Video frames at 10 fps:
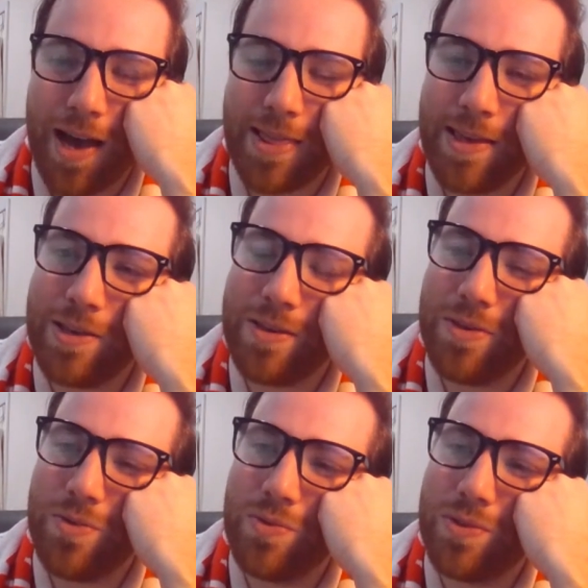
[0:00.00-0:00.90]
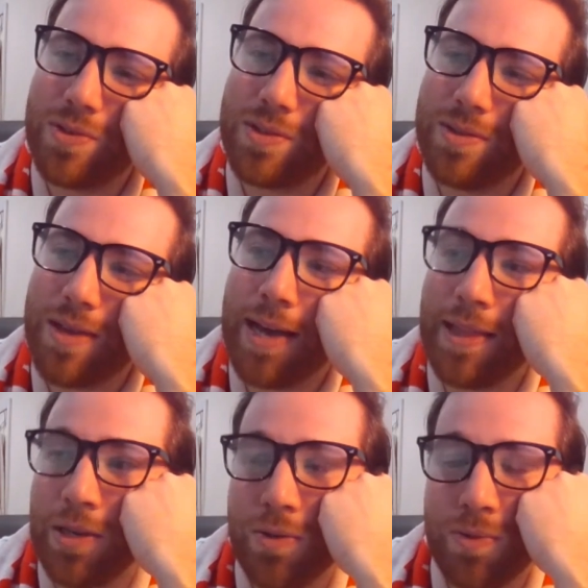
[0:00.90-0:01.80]
I think you
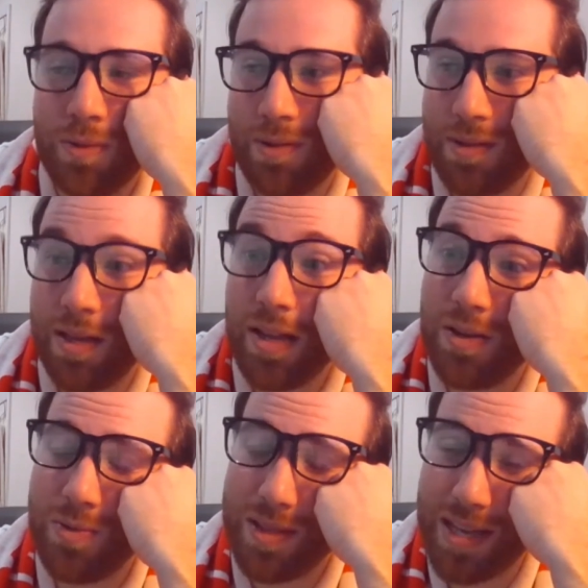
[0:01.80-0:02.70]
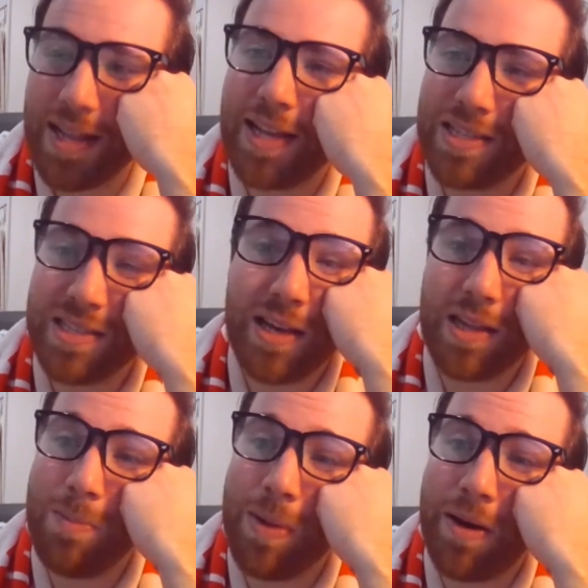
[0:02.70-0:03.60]
did get
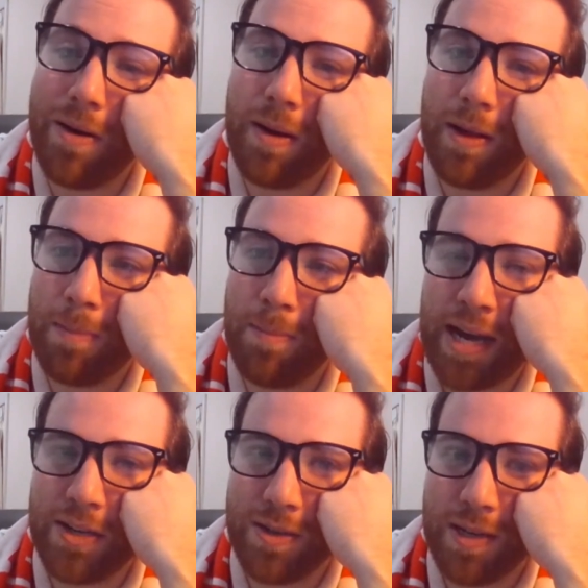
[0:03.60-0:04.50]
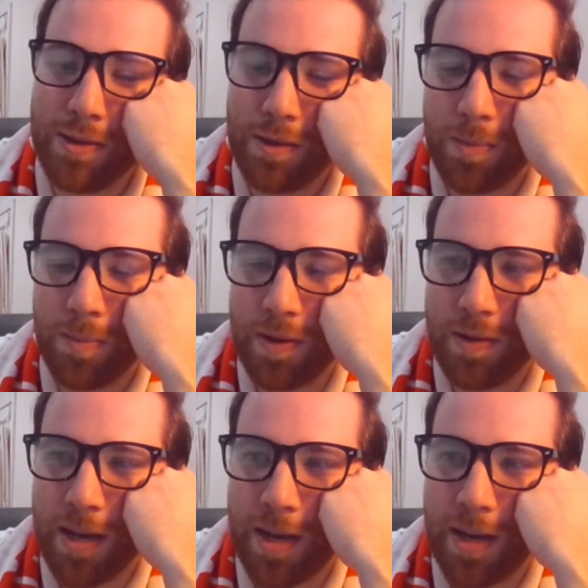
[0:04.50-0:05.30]
slightly better. I think Pasher adds a little bit of